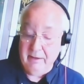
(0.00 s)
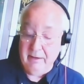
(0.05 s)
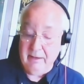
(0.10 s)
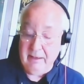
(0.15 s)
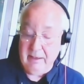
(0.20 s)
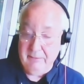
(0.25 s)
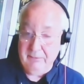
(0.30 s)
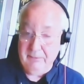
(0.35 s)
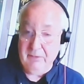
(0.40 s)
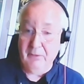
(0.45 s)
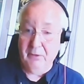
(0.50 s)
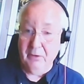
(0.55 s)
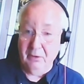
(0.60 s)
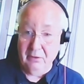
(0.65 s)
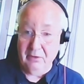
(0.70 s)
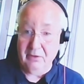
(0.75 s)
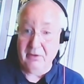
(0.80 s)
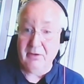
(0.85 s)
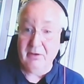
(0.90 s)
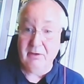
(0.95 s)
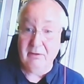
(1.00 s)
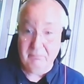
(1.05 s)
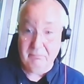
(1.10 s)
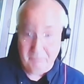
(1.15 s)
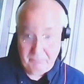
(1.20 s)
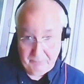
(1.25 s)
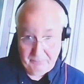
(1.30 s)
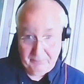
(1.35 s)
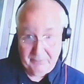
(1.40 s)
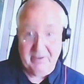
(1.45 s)
If you've got
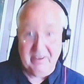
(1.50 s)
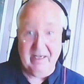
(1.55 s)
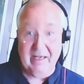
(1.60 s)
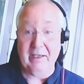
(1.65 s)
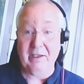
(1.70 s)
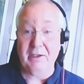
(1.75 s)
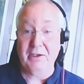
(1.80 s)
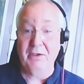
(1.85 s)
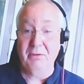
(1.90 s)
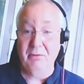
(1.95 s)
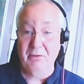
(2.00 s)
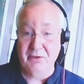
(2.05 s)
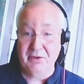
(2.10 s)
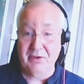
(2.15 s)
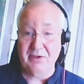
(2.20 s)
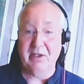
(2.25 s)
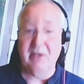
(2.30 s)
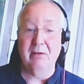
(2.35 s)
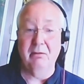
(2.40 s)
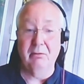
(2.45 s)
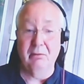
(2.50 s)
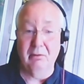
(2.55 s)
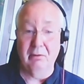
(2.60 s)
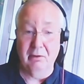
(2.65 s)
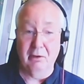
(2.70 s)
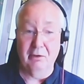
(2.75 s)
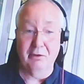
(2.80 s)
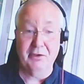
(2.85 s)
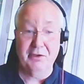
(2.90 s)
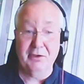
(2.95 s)
actual soul
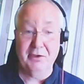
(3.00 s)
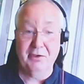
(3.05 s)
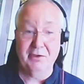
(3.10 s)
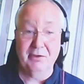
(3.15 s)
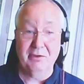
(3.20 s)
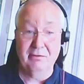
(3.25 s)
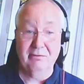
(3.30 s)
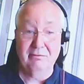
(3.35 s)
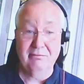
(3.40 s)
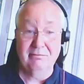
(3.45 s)
loss,